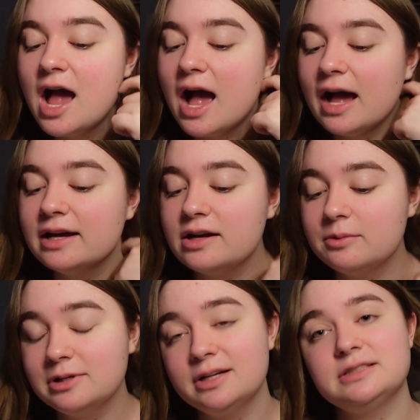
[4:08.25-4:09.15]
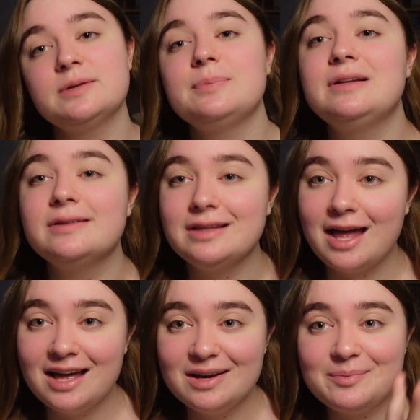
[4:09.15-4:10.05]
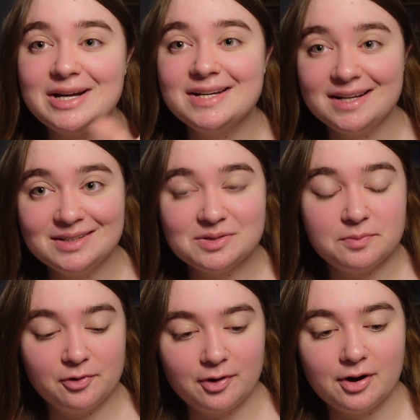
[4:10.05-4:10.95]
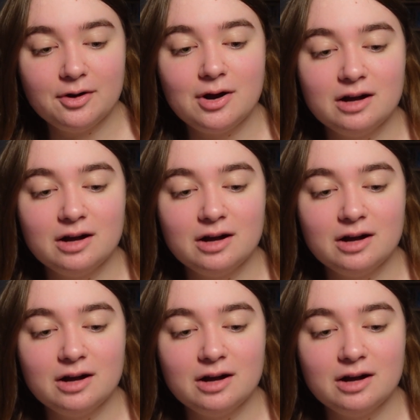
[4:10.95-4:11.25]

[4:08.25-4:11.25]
And I would like to plan my day tomorrow